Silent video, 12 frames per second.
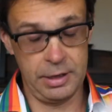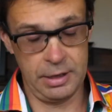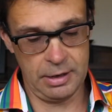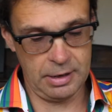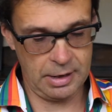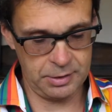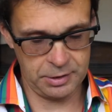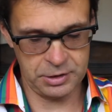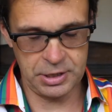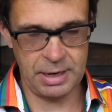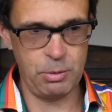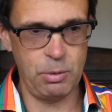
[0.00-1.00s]
the other
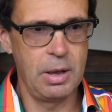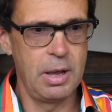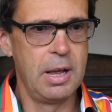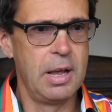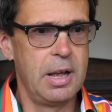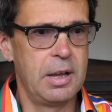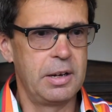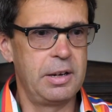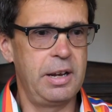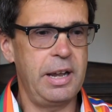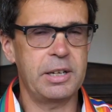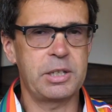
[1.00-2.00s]
table.
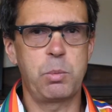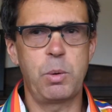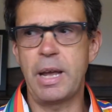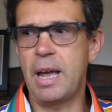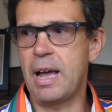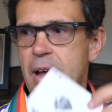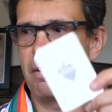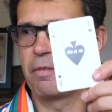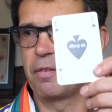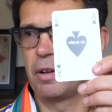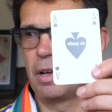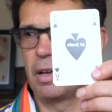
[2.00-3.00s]
Next we have